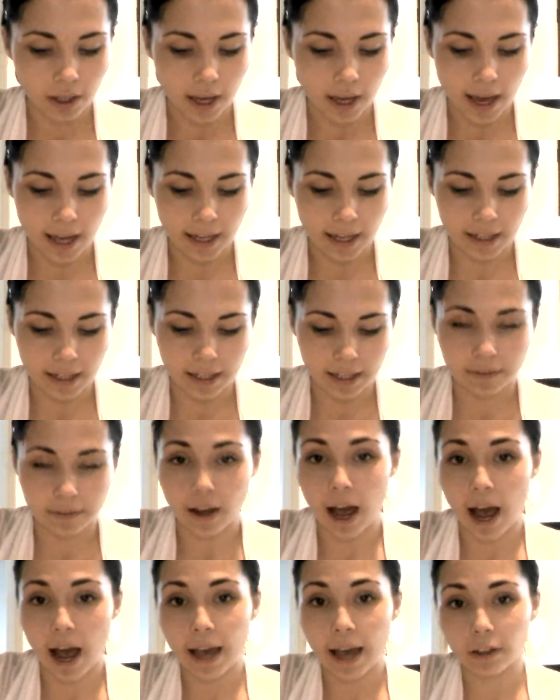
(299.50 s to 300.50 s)
any
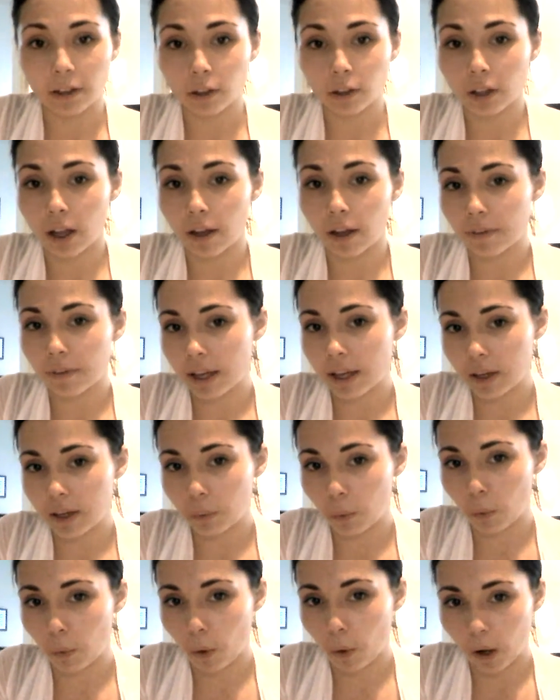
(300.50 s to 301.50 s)
title of any
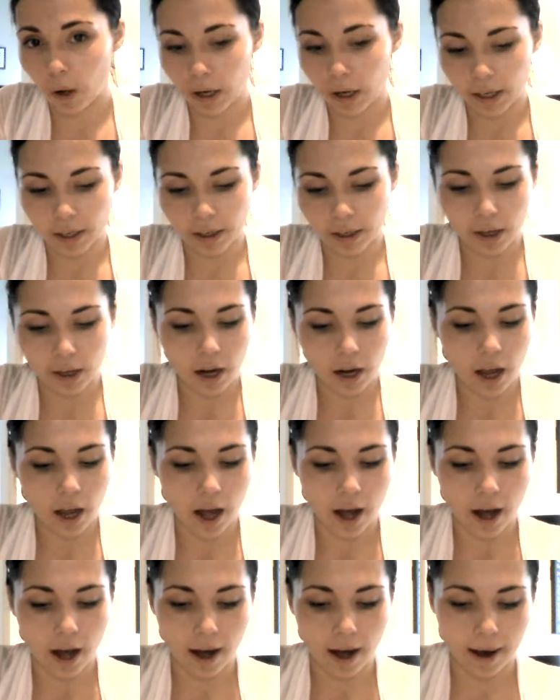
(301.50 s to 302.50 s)
war,
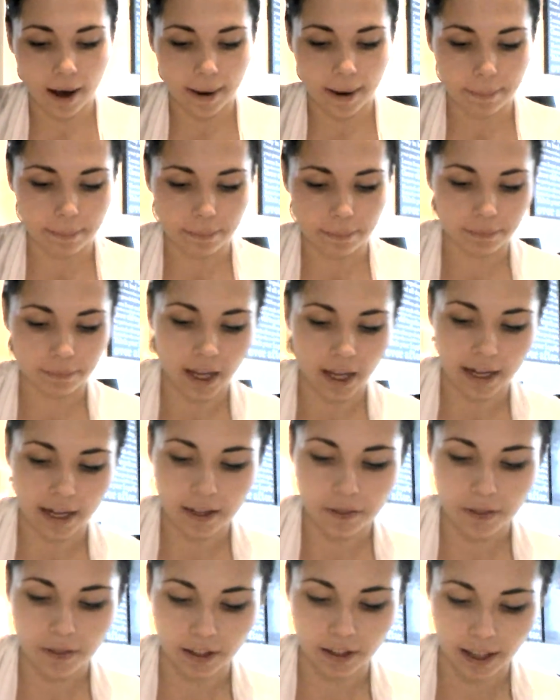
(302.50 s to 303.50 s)

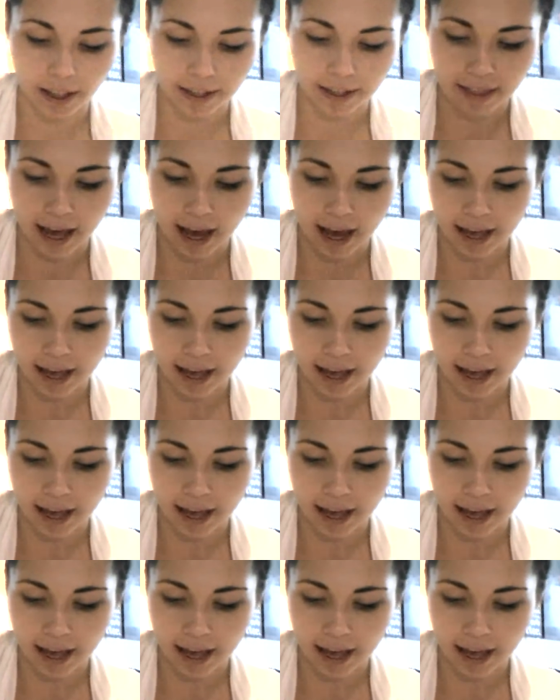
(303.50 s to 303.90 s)
anything like that,